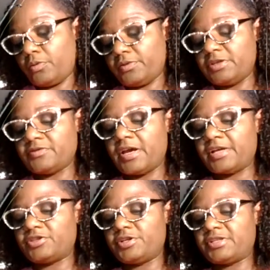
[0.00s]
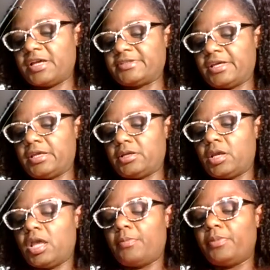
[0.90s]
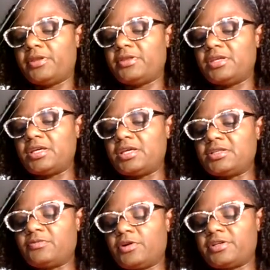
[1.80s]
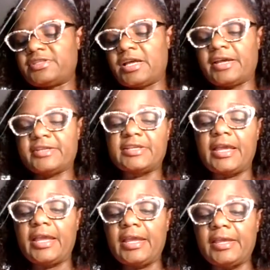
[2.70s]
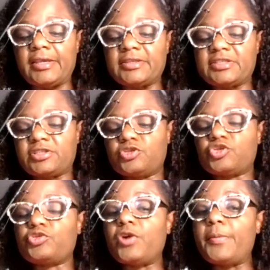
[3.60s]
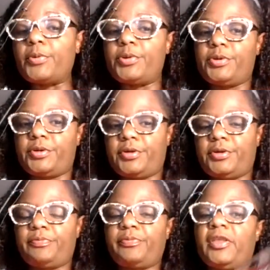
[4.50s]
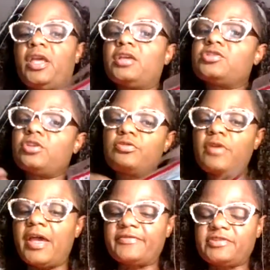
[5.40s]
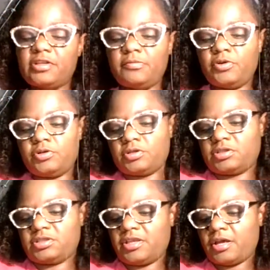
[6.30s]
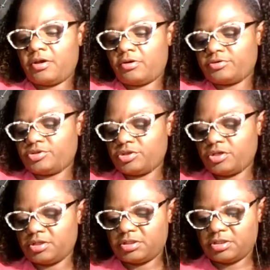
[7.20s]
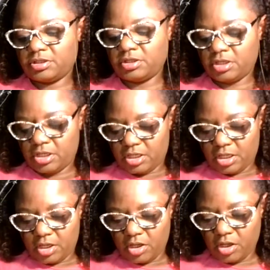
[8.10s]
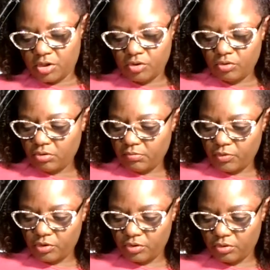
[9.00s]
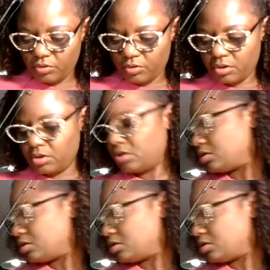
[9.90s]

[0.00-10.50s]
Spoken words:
these were actually a size 8. But these were a size 8 treble hook. So you have some hooks that are just a normal